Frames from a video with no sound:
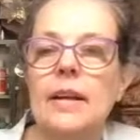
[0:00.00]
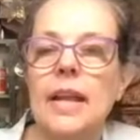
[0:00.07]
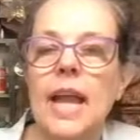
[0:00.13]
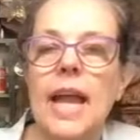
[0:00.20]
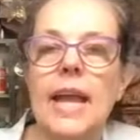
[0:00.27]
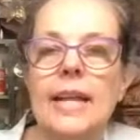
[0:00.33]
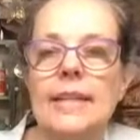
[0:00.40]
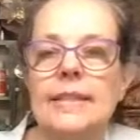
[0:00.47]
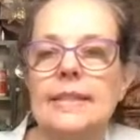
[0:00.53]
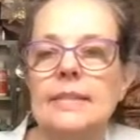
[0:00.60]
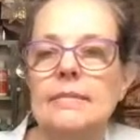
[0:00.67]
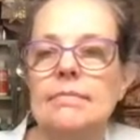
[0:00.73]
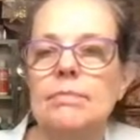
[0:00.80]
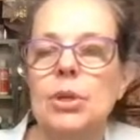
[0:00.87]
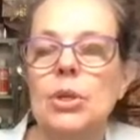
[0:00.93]
Okay.
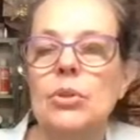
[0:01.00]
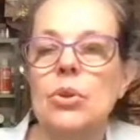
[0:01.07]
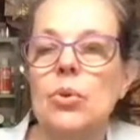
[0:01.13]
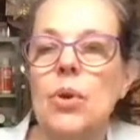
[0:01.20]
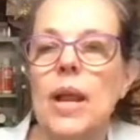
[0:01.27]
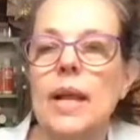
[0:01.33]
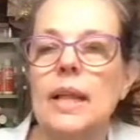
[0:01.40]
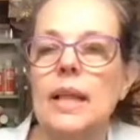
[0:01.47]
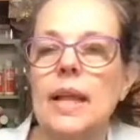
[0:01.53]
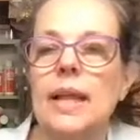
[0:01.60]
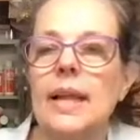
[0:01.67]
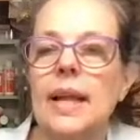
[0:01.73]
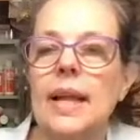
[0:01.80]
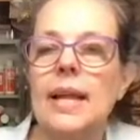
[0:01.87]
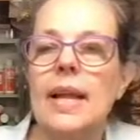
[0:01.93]
Build
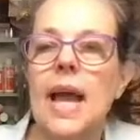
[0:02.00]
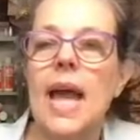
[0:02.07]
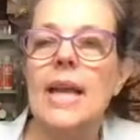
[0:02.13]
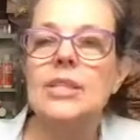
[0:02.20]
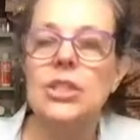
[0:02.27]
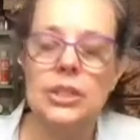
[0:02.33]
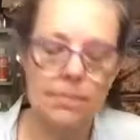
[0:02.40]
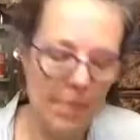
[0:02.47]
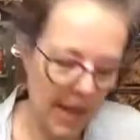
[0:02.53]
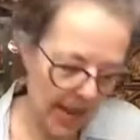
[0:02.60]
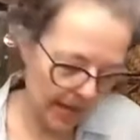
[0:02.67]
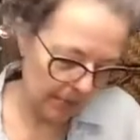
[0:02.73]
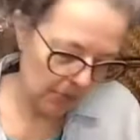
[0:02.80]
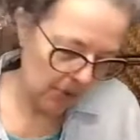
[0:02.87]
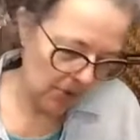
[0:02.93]
correctly. And she's
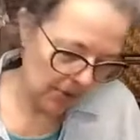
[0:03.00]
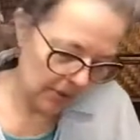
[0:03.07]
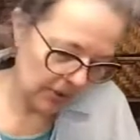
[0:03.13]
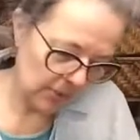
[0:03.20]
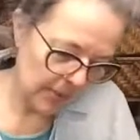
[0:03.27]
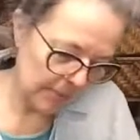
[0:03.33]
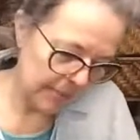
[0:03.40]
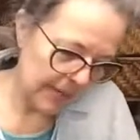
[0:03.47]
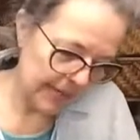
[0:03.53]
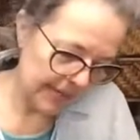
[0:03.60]
back. Whoa, those are quick